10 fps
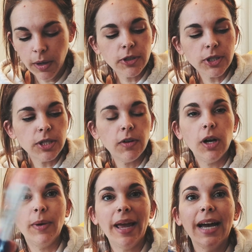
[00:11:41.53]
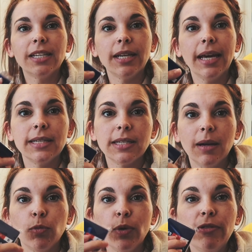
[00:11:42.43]
First of all, we had to get
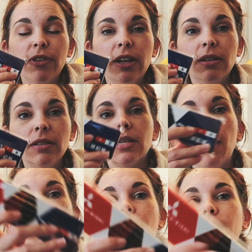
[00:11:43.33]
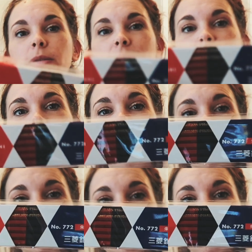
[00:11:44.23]
some refills. I bought this
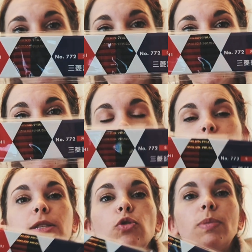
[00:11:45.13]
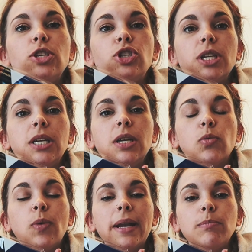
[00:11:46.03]
myself. This is the
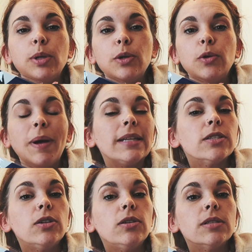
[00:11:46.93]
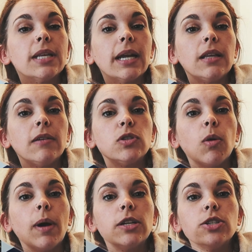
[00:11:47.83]
Mitsubishi red and blue pencils that I love so
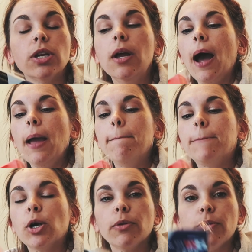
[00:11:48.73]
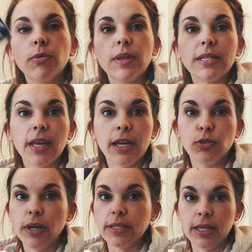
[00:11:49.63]
much. I burn through these like
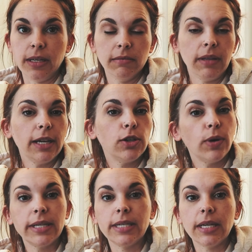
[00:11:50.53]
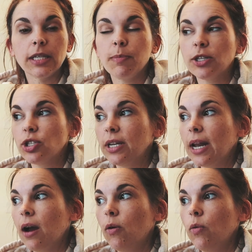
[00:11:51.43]
crazy, especially
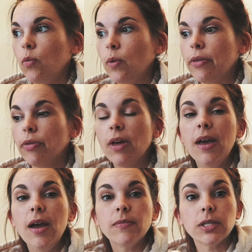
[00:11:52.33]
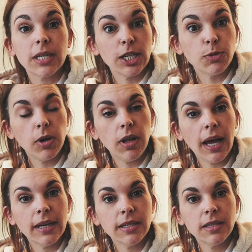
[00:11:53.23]
now with the sketchbook
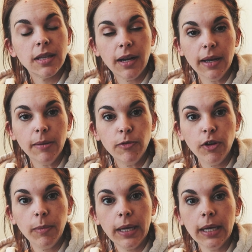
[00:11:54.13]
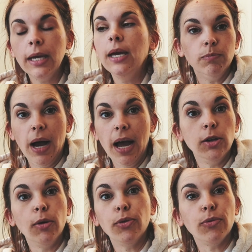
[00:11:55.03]
class that I am filming. I
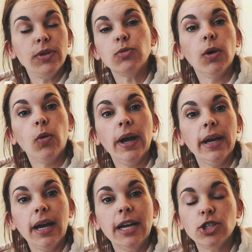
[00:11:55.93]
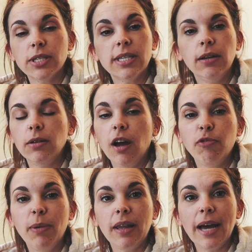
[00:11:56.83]
go through these real quick. I just killed
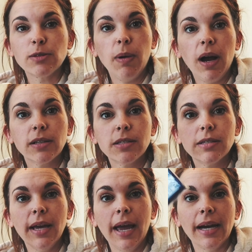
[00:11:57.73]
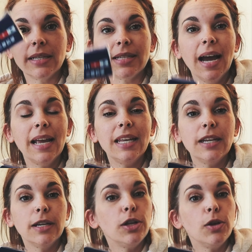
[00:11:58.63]
off my last box and I
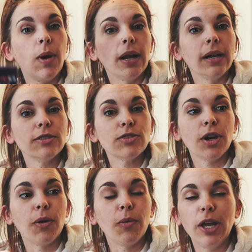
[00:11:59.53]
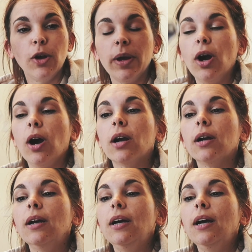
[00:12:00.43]
needed a new one, so here we
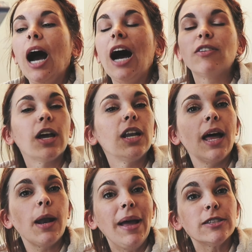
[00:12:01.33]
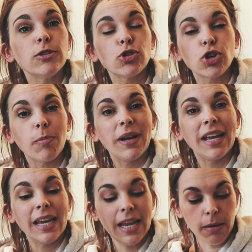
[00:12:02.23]
are. I've got a lot of pencil
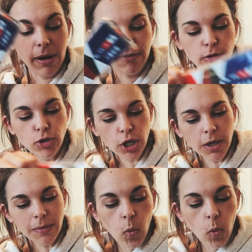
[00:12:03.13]
sharpening in my future.